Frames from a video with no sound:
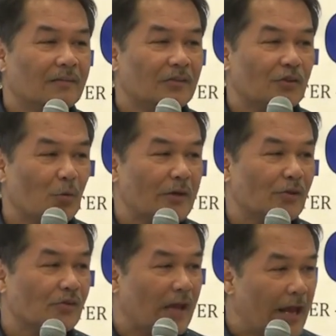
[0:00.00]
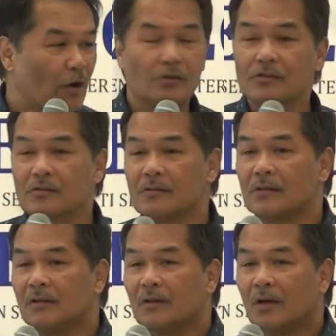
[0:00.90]
situations: chaos,
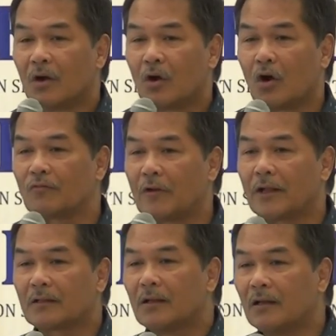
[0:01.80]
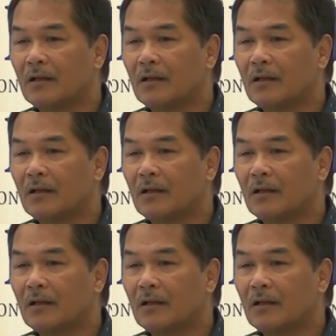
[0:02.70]
conflict,